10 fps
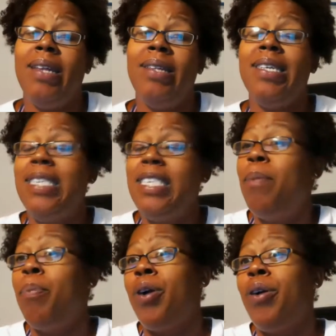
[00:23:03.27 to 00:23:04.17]

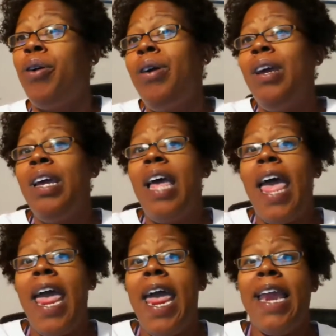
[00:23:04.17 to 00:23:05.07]
December,
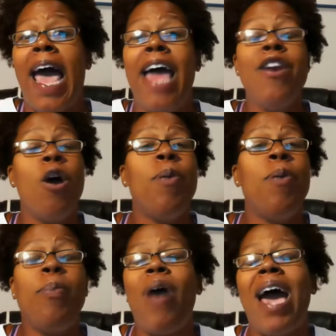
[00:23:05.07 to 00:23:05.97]
and I know
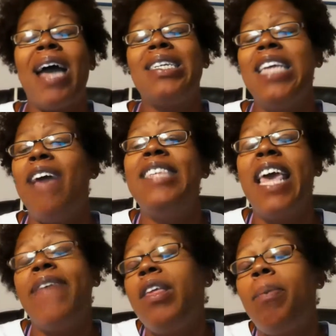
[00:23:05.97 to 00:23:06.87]
people who actually have
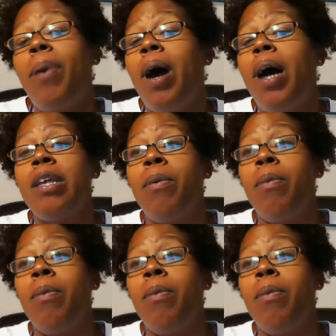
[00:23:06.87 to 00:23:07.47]
safety deposit